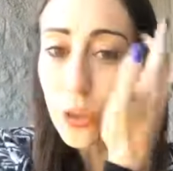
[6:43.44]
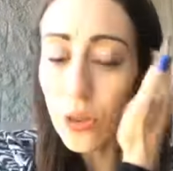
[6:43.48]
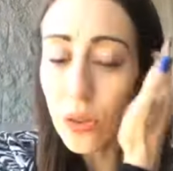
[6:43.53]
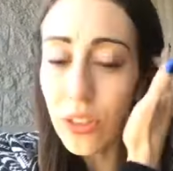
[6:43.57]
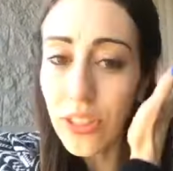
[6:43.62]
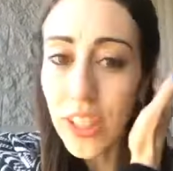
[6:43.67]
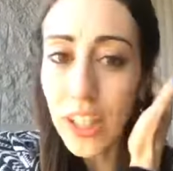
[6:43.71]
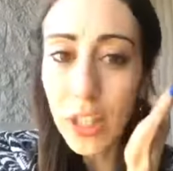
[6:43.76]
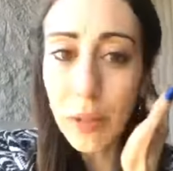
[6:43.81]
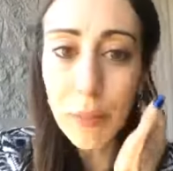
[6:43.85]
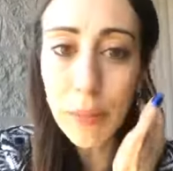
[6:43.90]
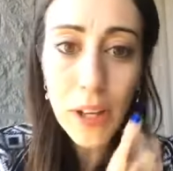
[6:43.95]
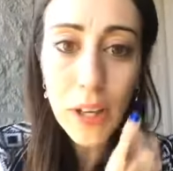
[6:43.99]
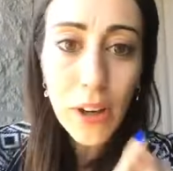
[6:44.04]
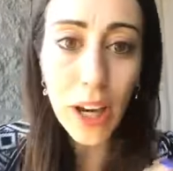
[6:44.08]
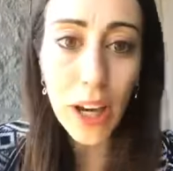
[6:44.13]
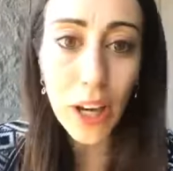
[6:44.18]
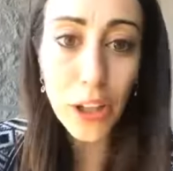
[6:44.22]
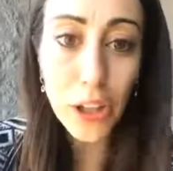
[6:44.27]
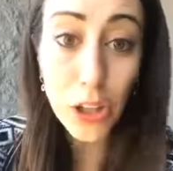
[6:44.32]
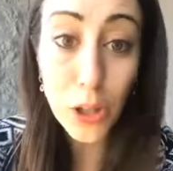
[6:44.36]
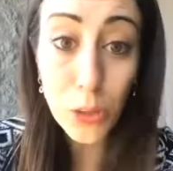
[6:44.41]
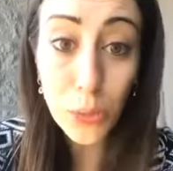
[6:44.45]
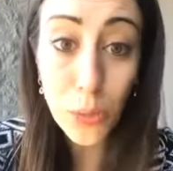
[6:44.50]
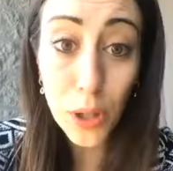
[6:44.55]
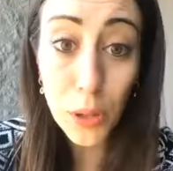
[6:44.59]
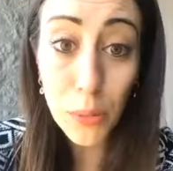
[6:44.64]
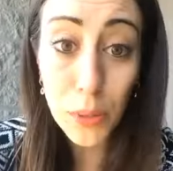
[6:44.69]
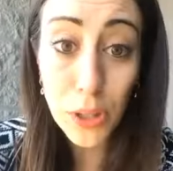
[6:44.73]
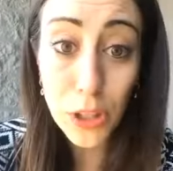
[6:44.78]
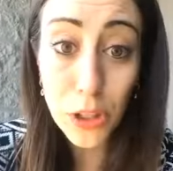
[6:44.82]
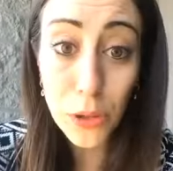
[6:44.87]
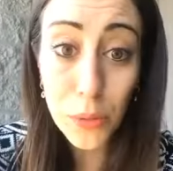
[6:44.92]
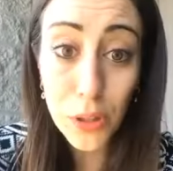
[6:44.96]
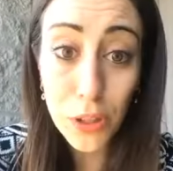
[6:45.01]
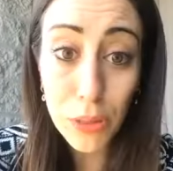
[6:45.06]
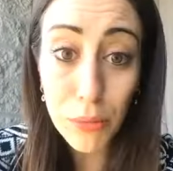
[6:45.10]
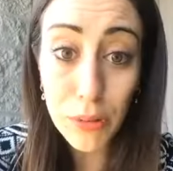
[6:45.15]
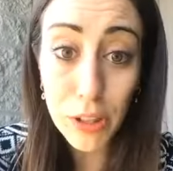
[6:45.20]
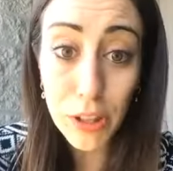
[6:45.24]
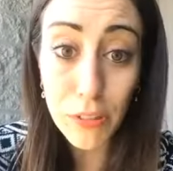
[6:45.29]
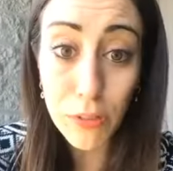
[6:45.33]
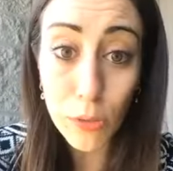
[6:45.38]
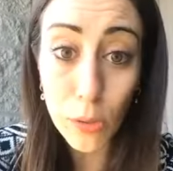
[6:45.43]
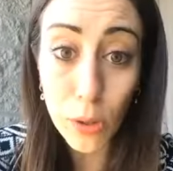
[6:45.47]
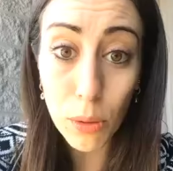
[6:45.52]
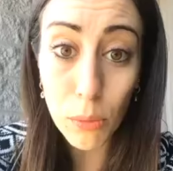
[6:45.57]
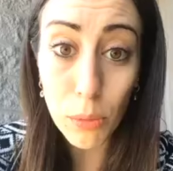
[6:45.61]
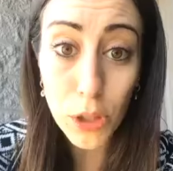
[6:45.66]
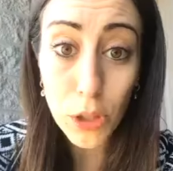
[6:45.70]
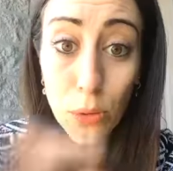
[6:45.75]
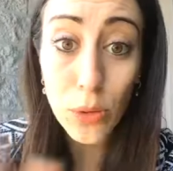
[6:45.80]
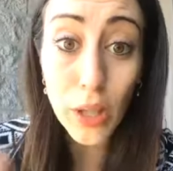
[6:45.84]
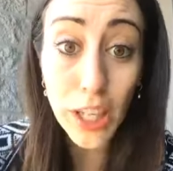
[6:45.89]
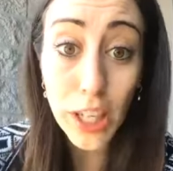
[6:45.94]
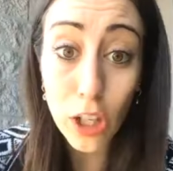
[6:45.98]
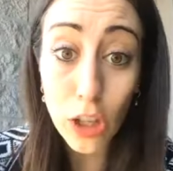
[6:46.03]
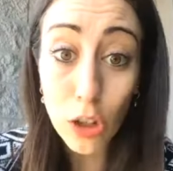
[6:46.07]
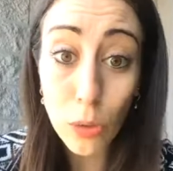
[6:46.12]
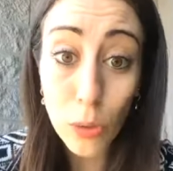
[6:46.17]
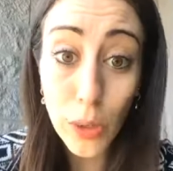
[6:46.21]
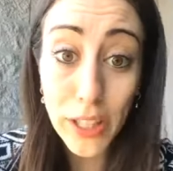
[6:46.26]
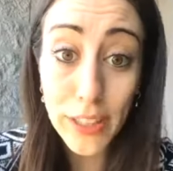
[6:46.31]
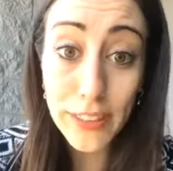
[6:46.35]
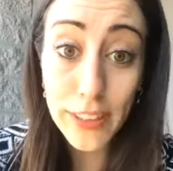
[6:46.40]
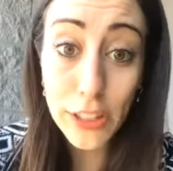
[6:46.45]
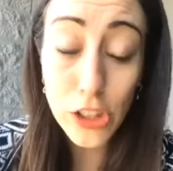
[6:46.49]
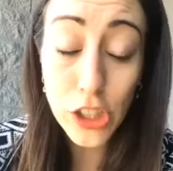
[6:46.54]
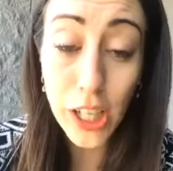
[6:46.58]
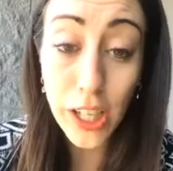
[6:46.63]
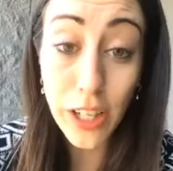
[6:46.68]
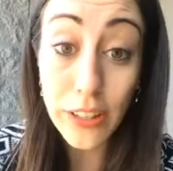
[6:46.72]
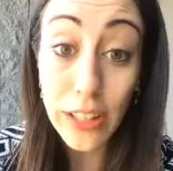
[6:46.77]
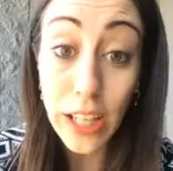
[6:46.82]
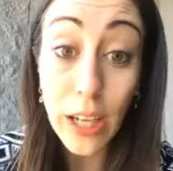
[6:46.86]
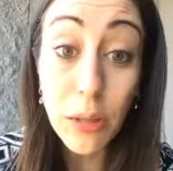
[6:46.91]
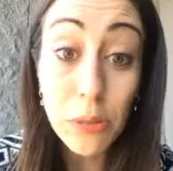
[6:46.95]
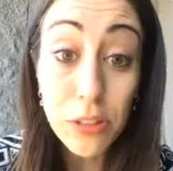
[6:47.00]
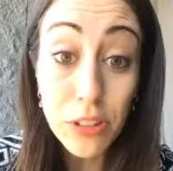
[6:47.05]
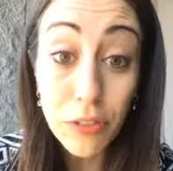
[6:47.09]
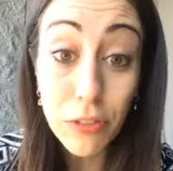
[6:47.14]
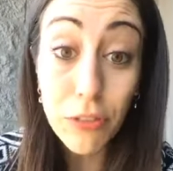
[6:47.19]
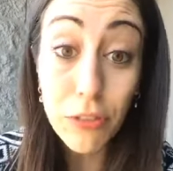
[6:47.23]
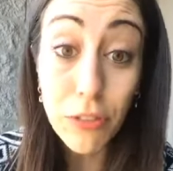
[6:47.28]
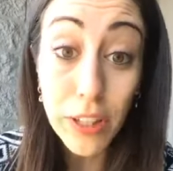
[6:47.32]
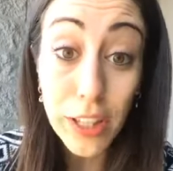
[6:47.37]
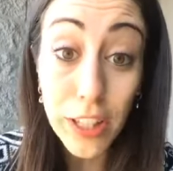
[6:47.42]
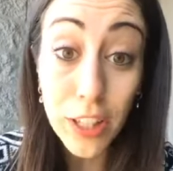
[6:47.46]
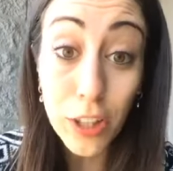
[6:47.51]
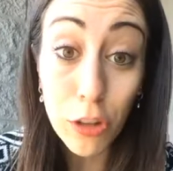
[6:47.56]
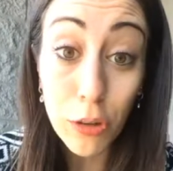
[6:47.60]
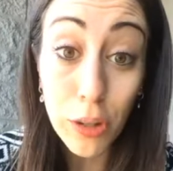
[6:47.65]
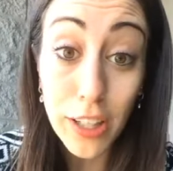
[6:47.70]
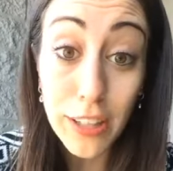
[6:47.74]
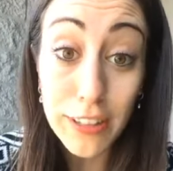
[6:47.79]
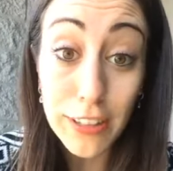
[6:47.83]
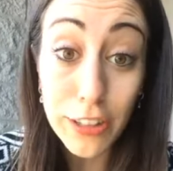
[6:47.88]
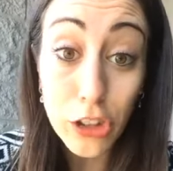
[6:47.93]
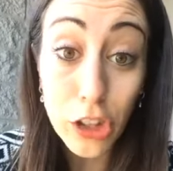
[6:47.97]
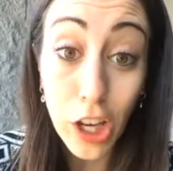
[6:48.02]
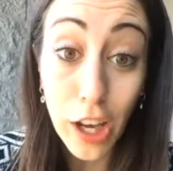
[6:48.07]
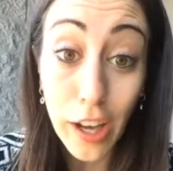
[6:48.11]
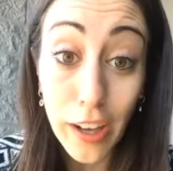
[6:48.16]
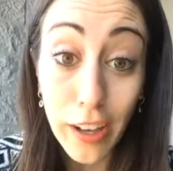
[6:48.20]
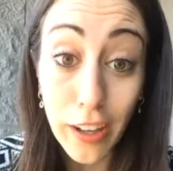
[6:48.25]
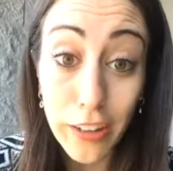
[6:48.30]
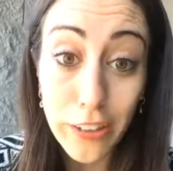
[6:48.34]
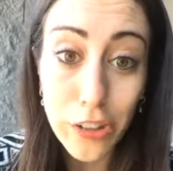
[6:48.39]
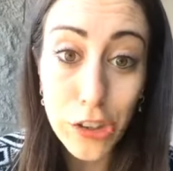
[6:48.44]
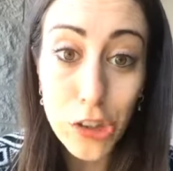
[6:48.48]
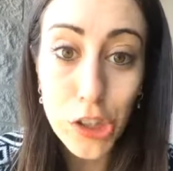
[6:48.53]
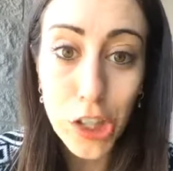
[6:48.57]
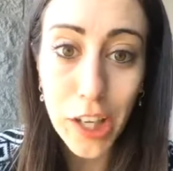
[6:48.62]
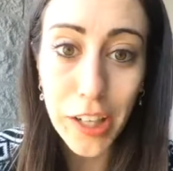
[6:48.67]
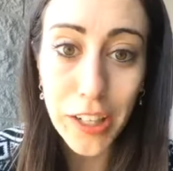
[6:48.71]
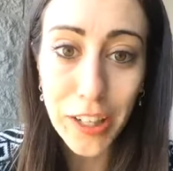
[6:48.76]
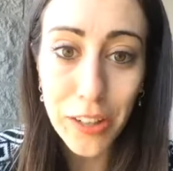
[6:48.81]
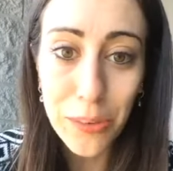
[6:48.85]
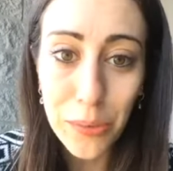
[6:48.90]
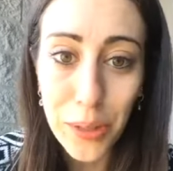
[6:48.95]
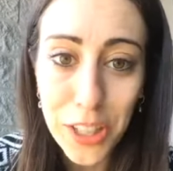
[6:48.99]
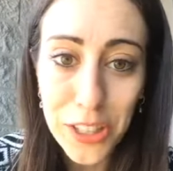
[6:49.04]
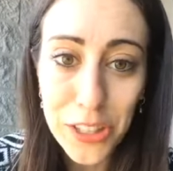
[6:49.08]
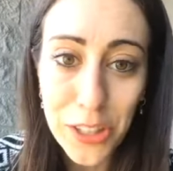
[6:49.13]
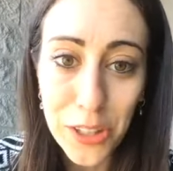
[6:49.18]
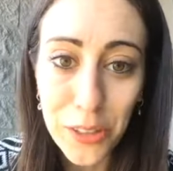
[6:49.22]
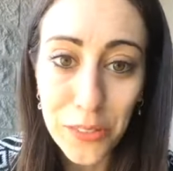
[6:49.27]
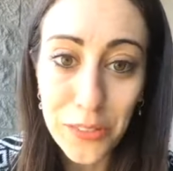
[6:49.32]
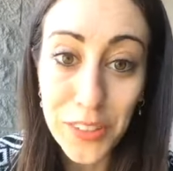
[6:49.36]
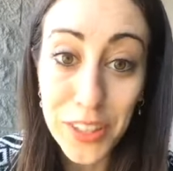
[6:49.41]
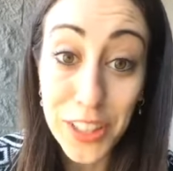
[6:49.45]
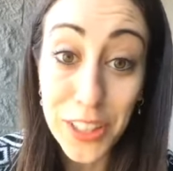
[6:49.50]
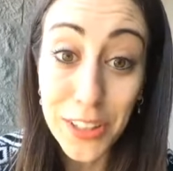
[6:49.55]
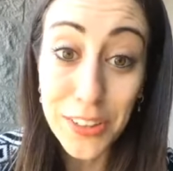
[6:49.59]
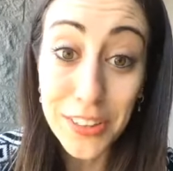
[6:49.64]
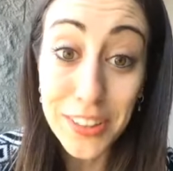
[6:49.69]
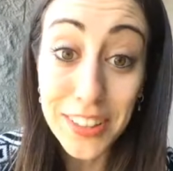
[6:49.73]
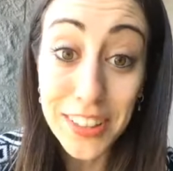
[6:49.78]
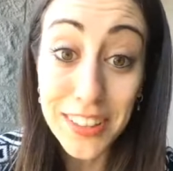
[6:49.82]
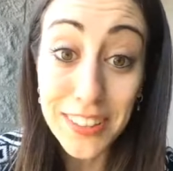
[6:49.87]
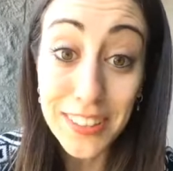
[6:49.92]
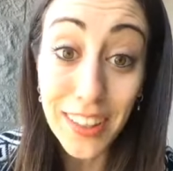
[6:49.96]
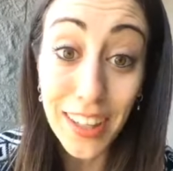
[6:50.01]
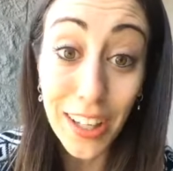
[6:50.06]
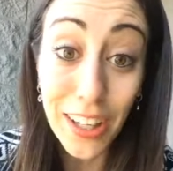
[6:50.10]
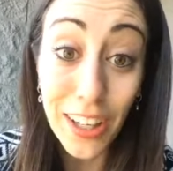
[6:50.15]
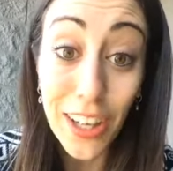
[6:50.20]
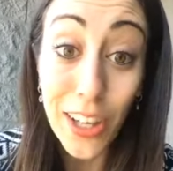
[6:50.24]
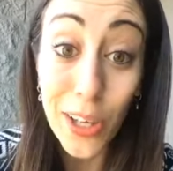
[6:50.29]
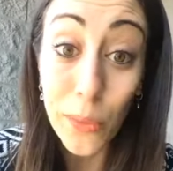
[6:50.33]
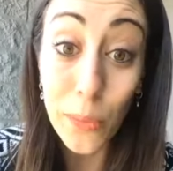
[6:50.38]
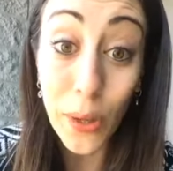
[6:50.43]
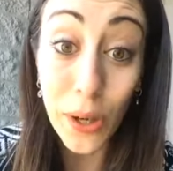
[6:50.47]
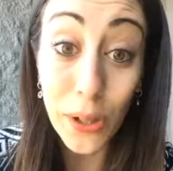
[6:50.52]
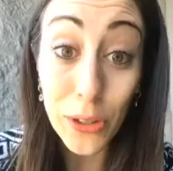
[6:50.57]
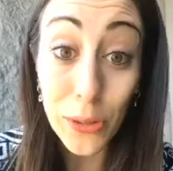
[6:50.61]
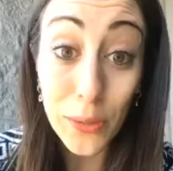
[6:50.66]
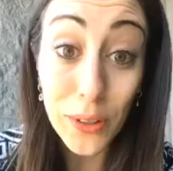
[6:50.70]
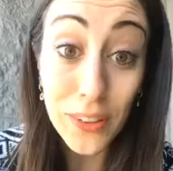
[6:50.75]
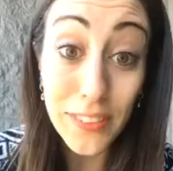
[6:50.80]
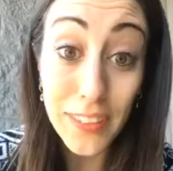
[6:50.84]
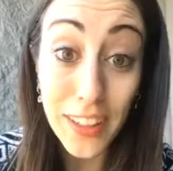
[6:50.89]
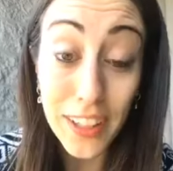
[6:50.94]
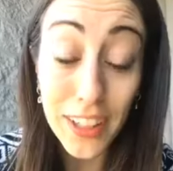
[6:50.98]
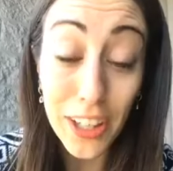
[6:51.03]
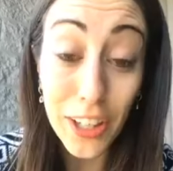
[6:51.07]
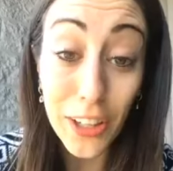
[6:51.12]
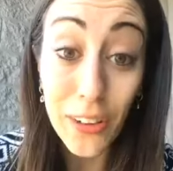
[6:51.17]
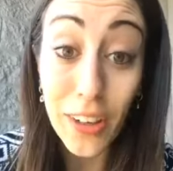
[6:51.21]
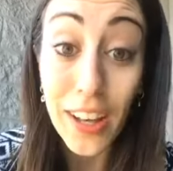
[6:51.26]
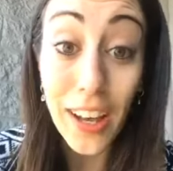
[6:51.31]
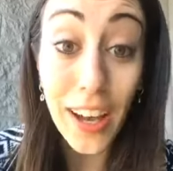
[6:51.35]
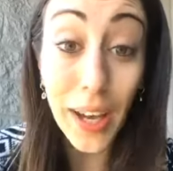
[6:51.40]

think about how you were when you were 3 or 4. Were you like a crazy child? I was a freaking crazy child. John has watched home videos and he's like, wow, you were a psycho.